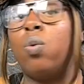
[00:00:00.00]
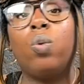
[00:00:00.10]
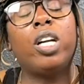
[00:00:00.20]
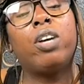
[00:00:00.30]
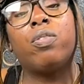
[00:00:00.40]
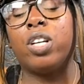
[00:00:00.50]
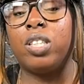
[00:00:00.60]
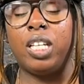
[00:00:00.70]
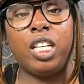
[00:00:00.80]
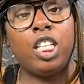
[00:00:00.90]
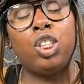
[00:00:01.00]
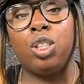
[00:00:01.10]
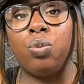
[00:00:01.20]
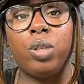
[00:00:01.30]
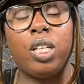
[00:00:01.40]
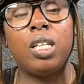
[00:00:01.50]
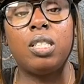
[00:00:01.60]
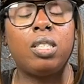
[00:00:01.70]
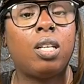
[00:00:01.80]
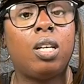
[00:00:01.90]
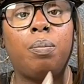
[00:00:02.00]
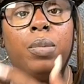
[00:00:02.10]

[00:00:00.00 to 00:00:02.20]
whatever the issue is,